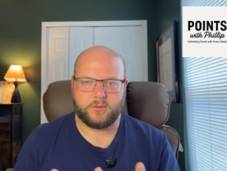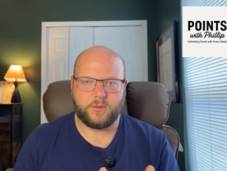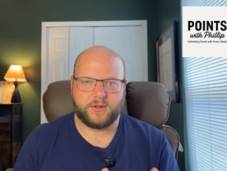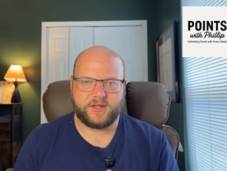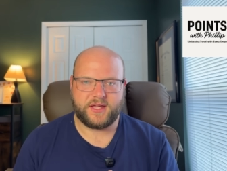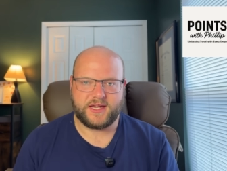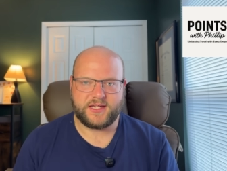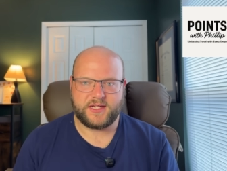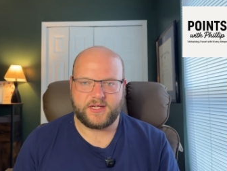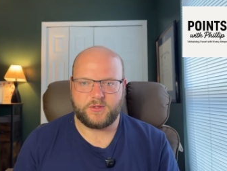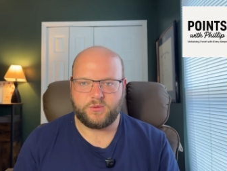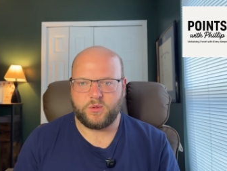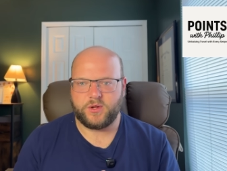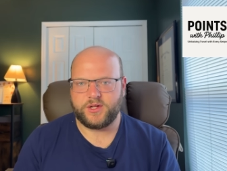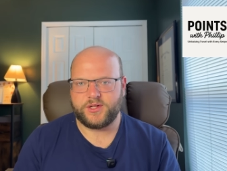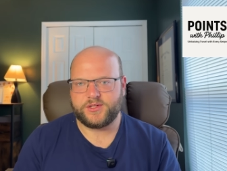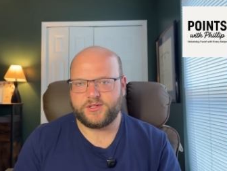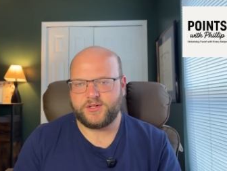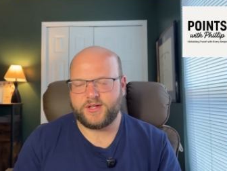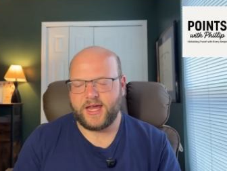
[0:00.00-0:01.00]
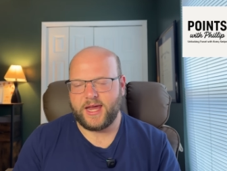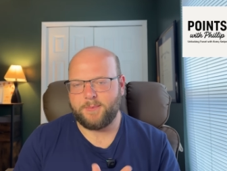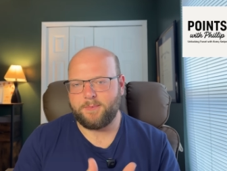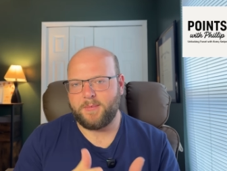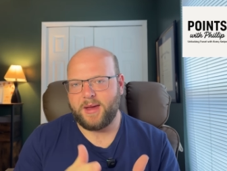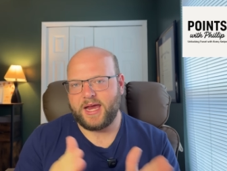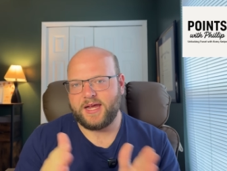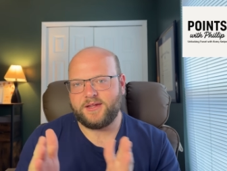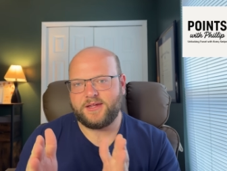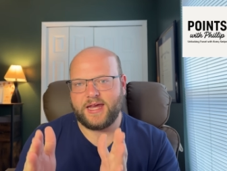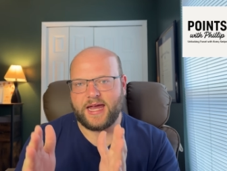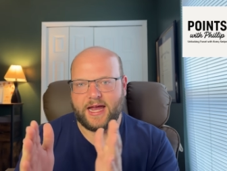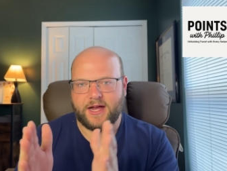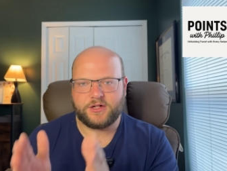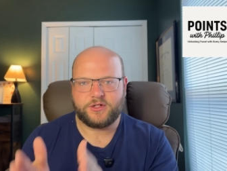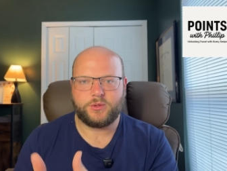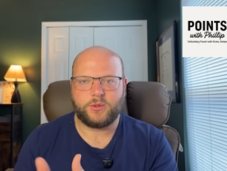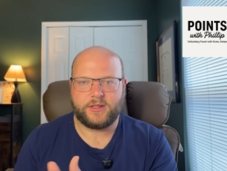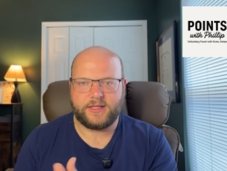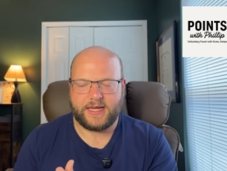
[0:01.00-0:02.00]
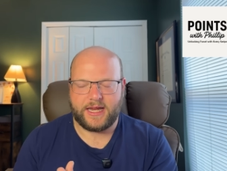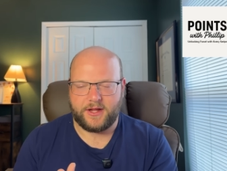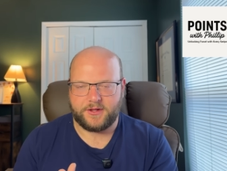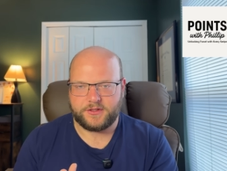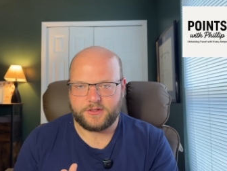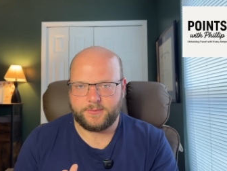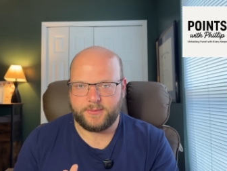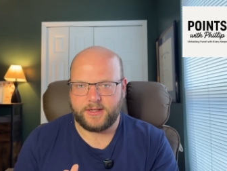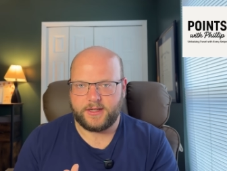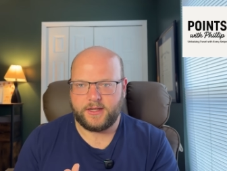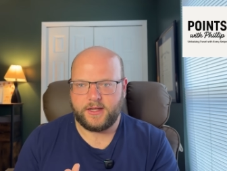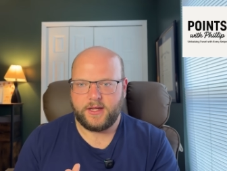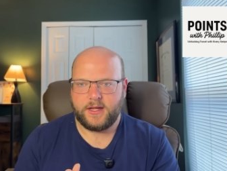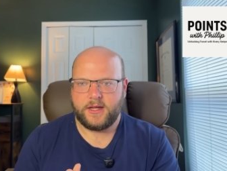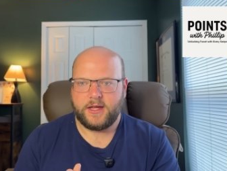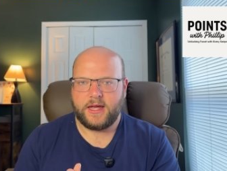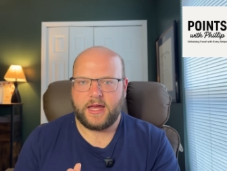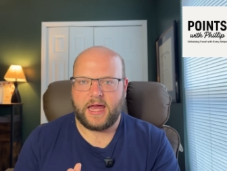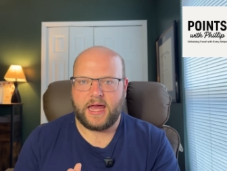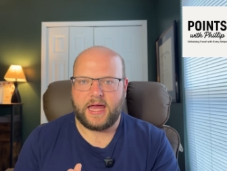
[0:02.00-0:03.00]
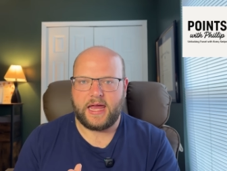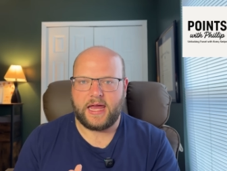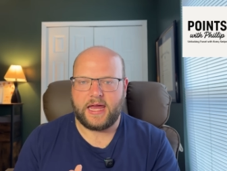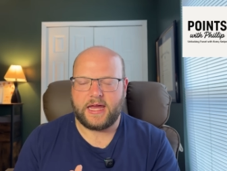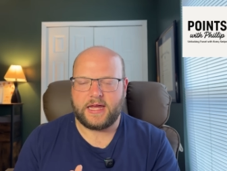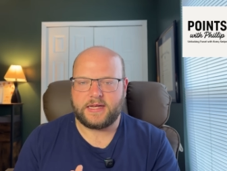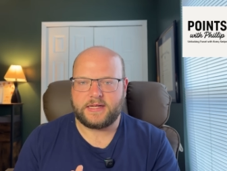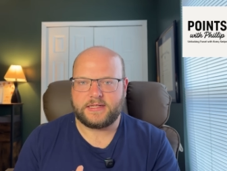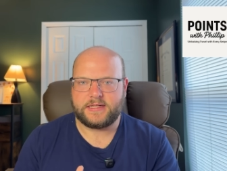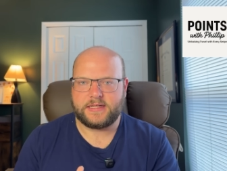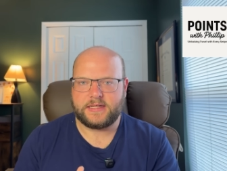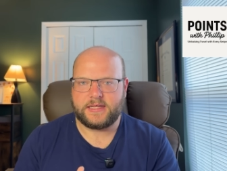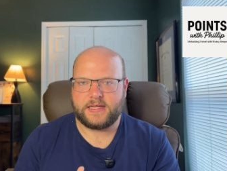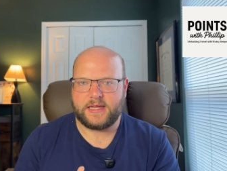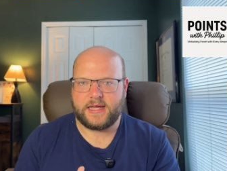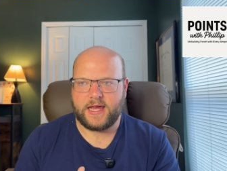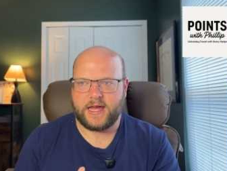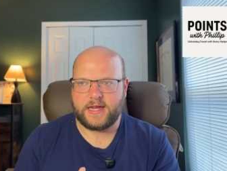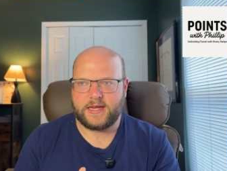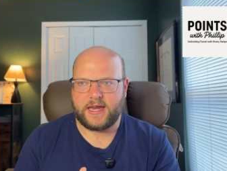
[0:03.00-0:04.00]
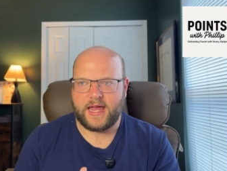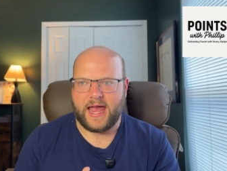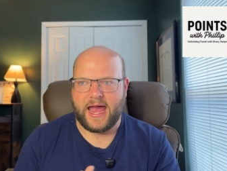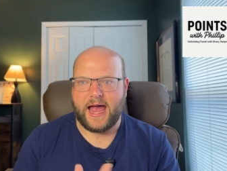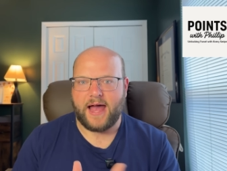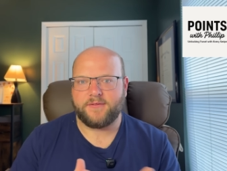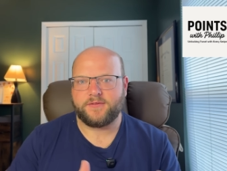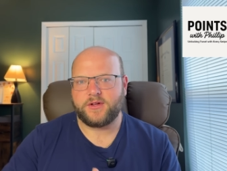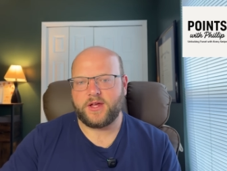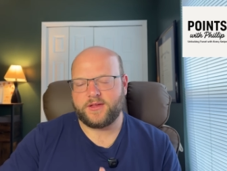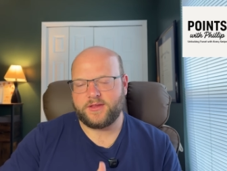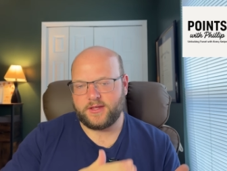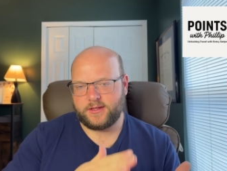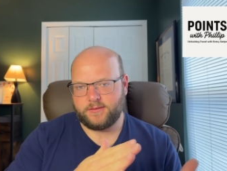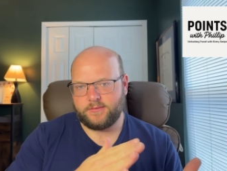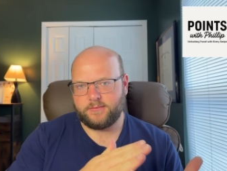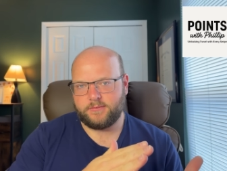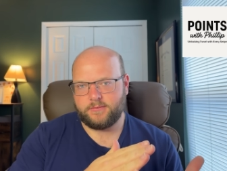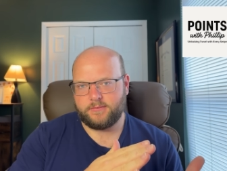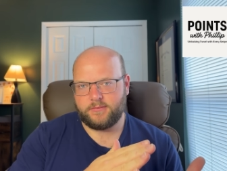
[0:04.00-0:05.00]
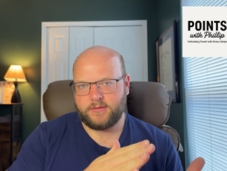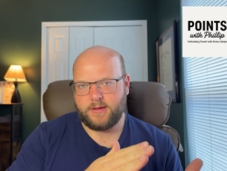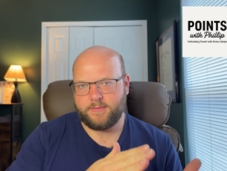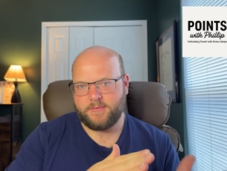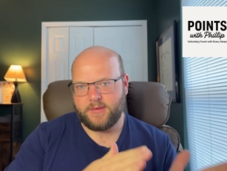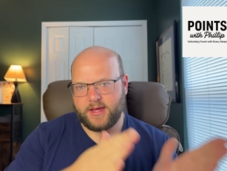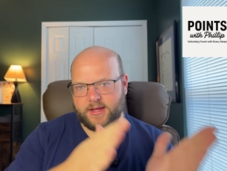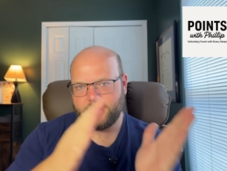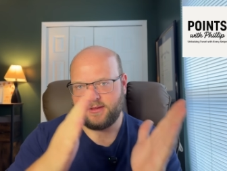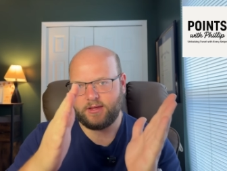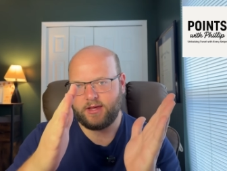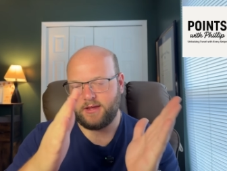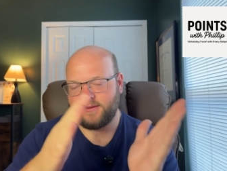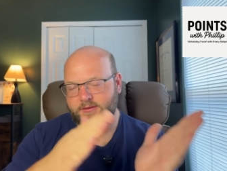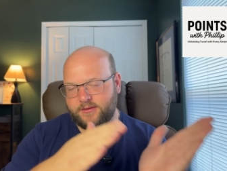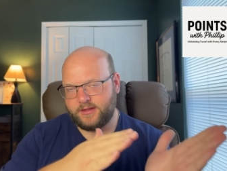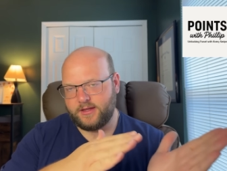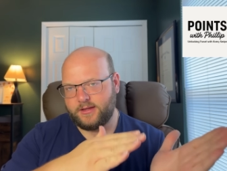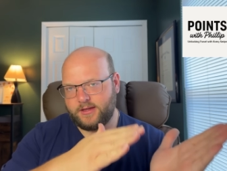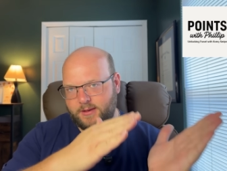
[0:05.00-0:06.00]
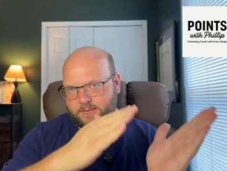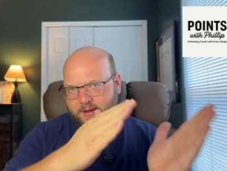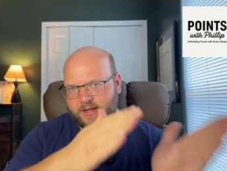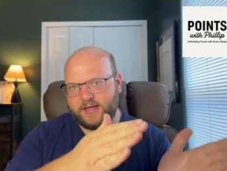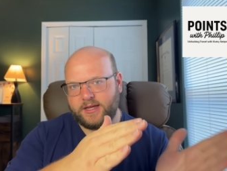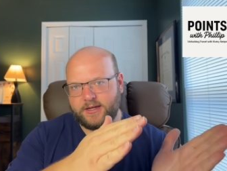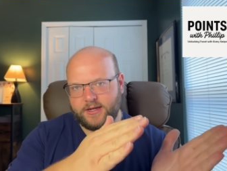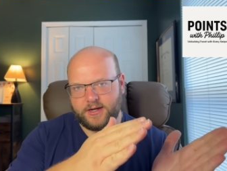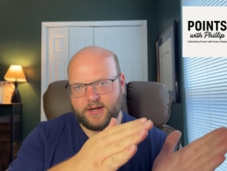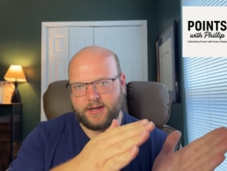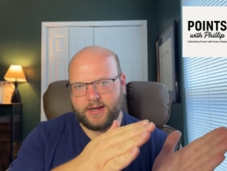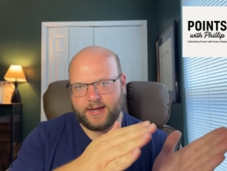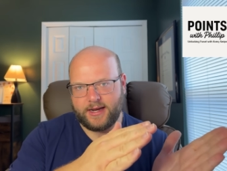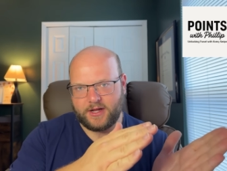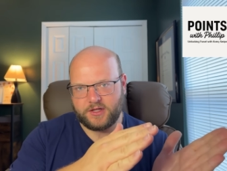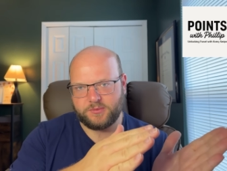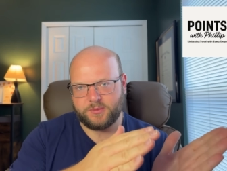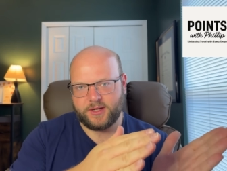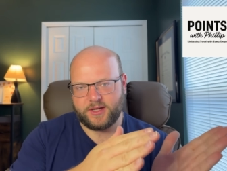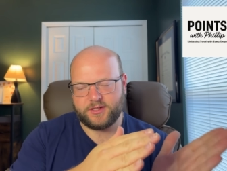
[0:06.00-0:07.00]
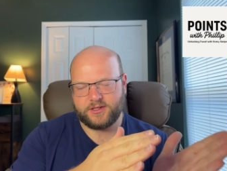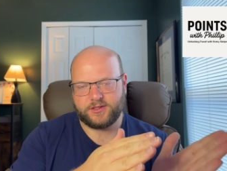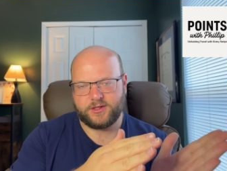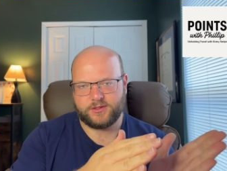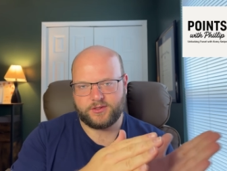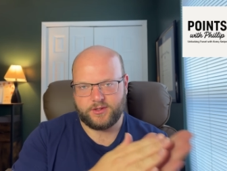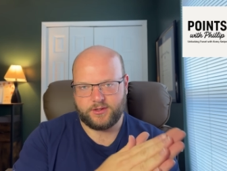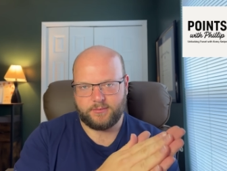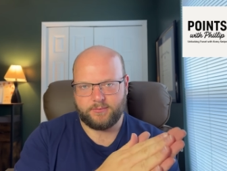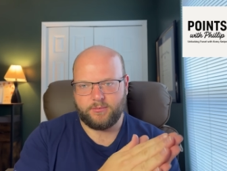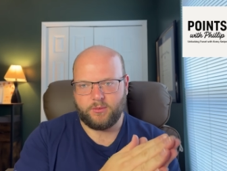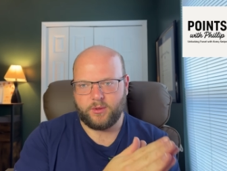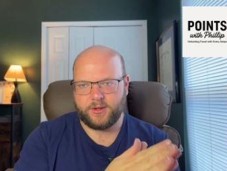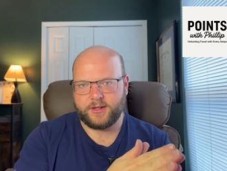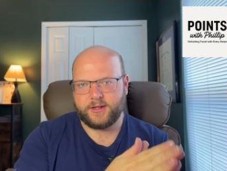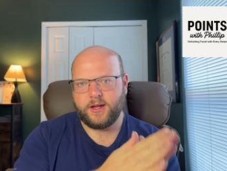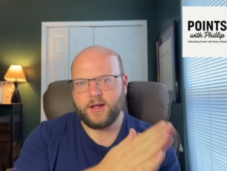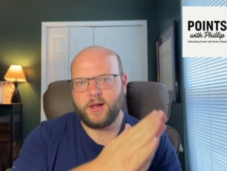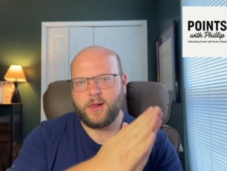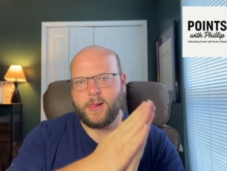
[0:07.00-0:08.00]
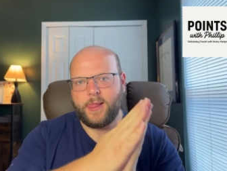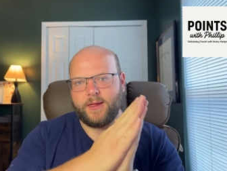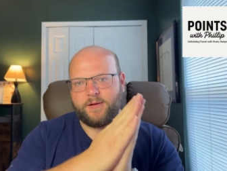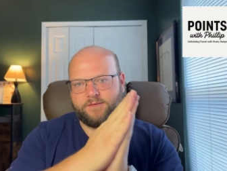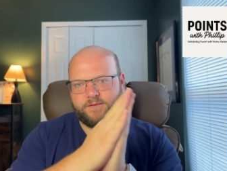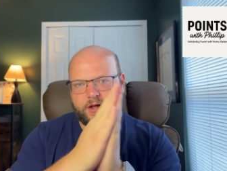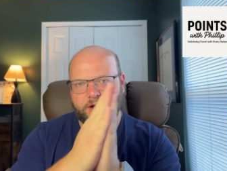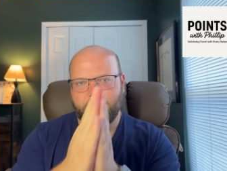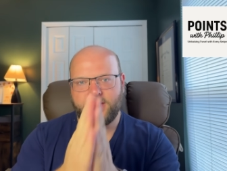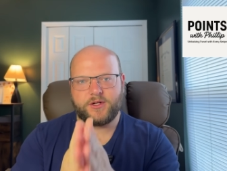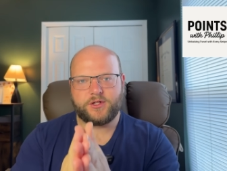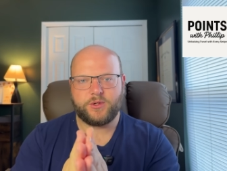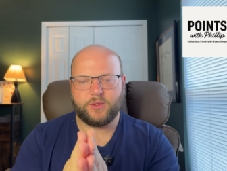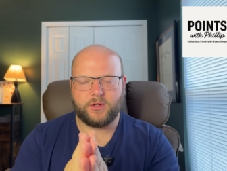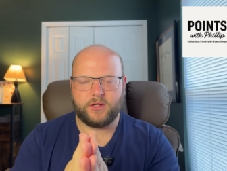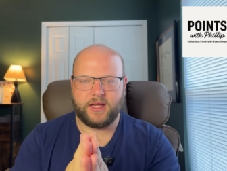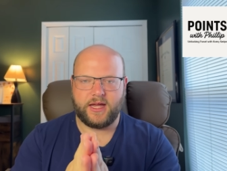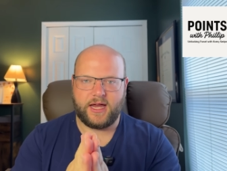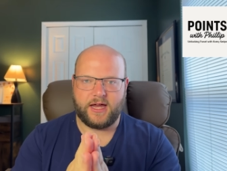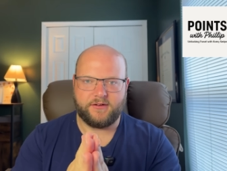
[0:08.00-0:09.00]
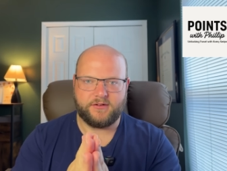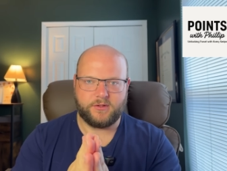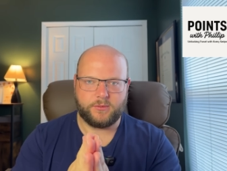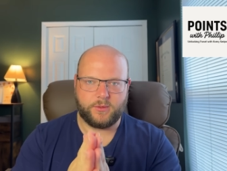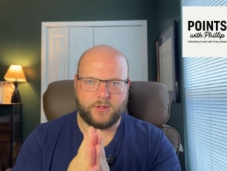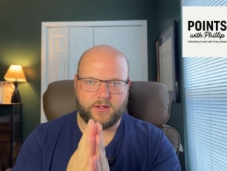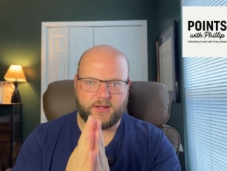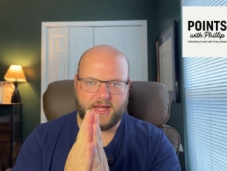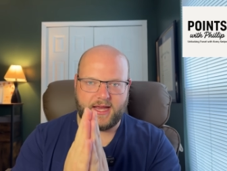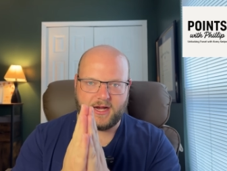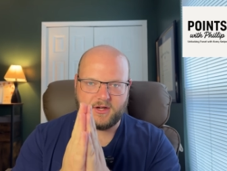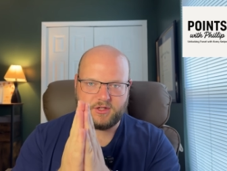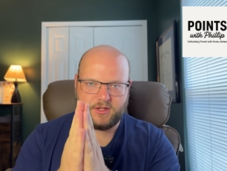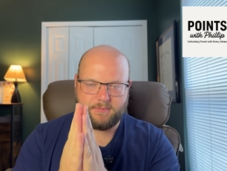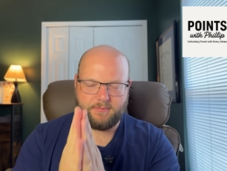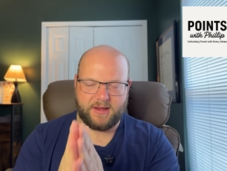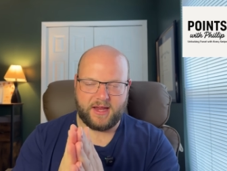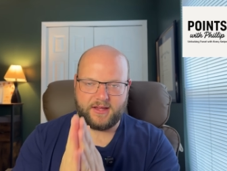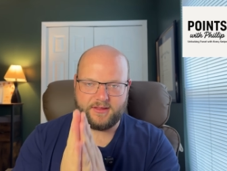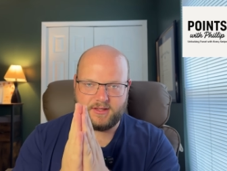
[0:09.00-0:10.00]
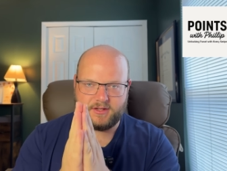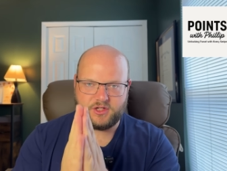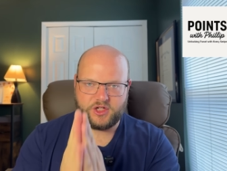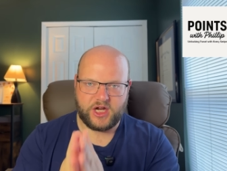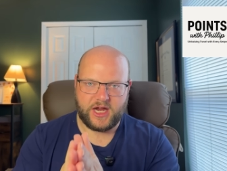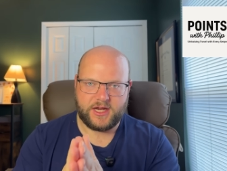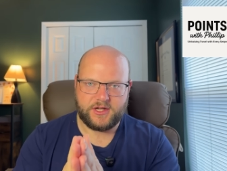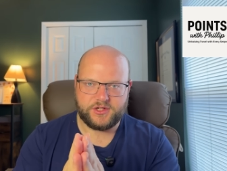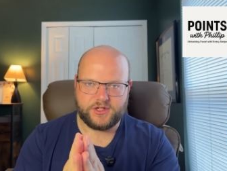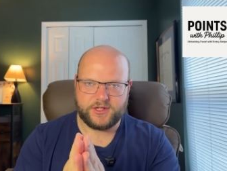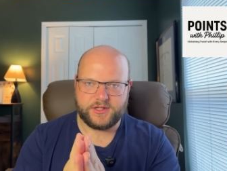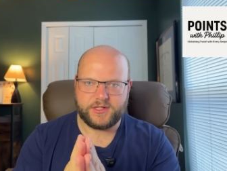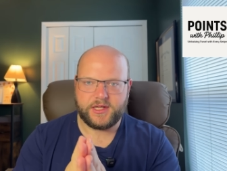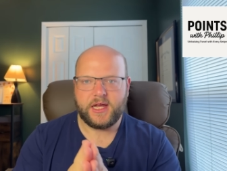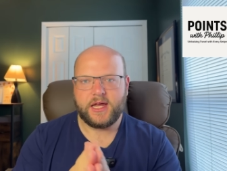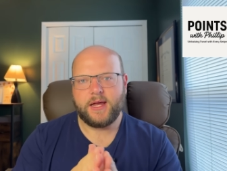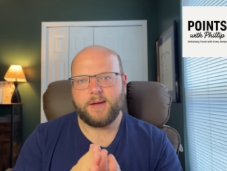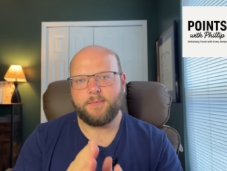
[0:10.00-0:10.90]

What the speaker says: what they did was they made the actual announcement, and then they made the announcement at a certain point, very shortly after where they actually made the changes.